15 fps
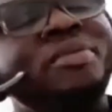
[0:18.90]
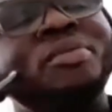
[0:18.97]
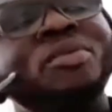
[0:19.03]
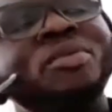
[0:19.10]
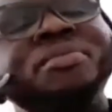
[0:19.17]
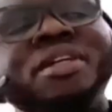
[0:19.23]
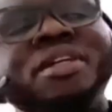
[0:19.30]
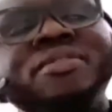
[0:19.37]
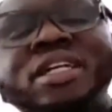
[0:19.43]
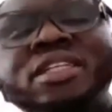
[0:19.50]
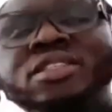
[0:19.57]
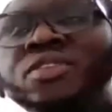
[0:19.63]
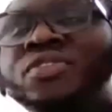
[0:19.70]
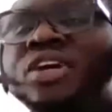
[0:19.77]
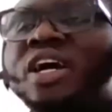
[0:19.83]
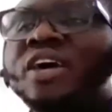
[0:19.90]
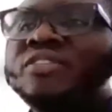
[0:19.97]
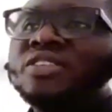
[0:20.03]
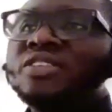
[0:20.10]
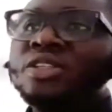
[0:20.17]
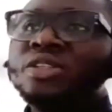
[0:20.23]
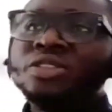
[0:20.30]
of people believe that if you're
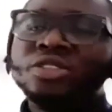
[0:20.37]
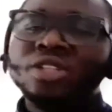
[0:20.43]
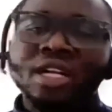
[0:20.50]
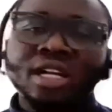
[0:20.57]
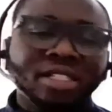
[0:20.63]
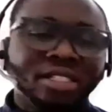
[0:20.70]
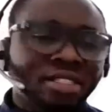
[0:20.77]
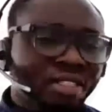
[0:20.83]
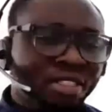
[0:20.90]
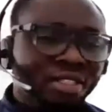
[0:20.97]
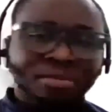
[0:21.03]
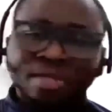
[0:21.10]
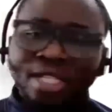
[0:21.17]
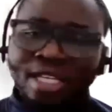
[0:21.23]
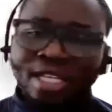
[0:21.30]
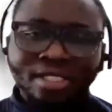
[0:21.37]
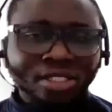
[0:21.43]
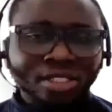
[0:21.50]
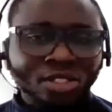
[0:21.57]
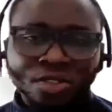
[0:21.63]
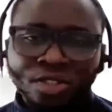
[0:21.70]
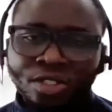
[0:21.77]
having knee osteoarthritis, the next
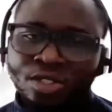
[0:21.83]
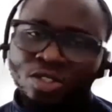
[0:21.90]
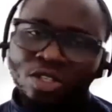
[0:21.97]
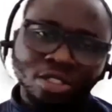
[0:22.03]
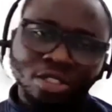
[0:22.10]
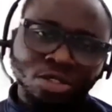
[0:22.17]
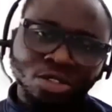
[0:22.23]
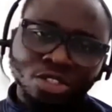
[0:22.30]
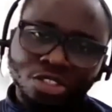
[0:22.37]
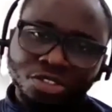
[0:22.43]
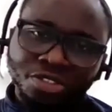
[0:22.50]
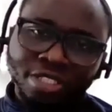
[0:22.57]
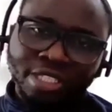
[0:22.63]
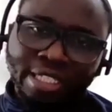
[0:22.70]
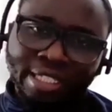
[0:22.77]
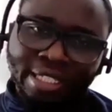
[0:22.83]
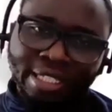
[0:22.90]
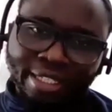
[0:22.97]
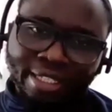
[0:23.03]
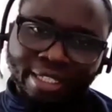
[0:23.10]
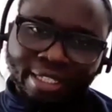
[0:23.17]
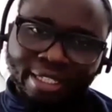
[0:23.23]
thing is for you to go and do surgery.
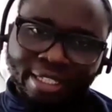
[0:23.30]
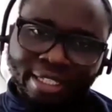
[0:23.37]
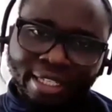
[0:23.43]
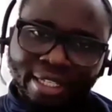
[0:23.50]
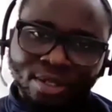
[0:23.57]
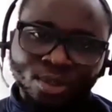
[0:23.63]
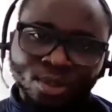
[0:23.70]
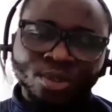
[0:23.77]
You